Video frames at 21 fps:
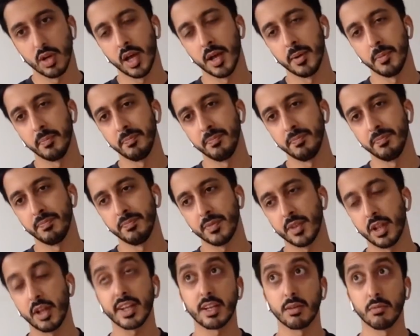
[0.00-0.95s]

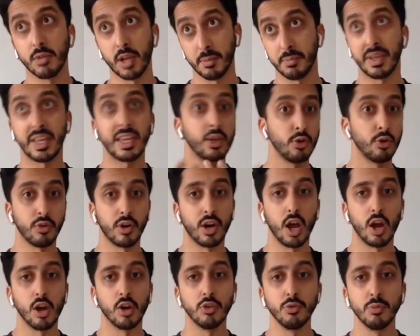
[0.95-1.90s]
like me, you're
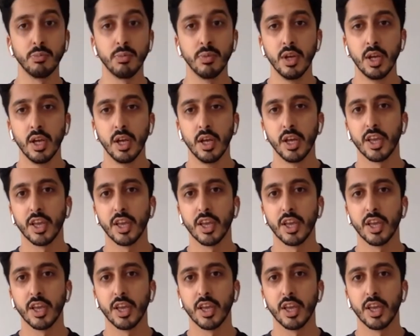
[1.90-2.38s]
at home.